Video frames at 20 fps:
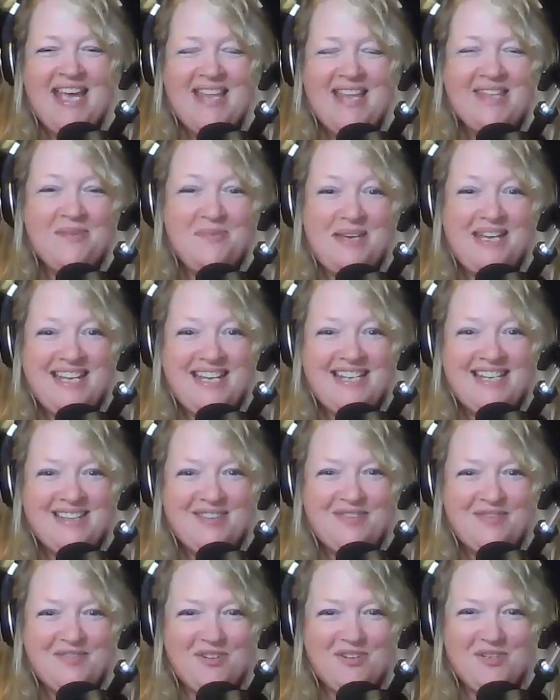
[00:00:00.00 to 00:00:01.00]
that we get to
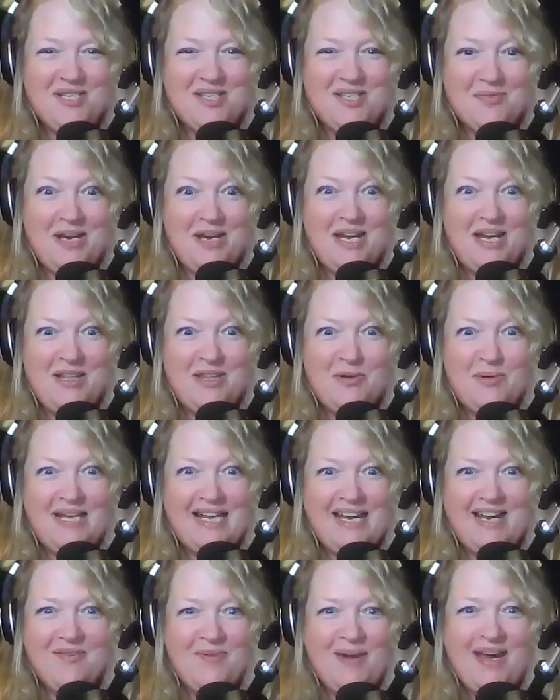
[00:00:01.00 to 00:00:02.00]
the first 3 and they're
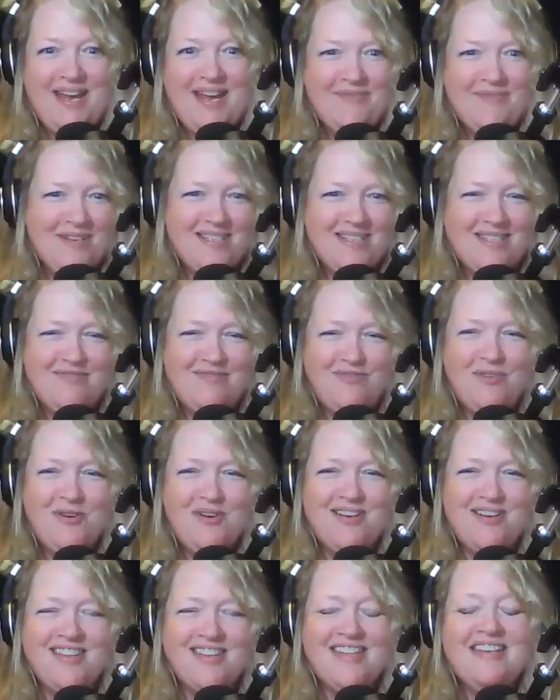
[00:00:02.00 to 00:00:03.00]
like, "Wait, what's the
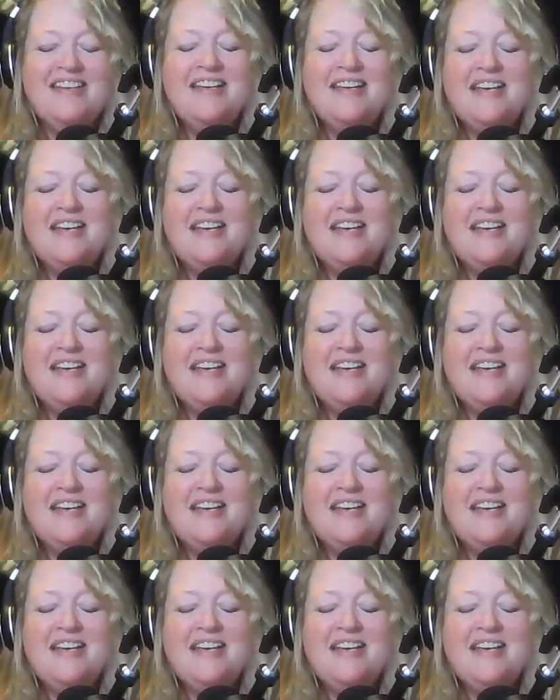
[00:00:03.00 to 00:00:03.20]
4th?"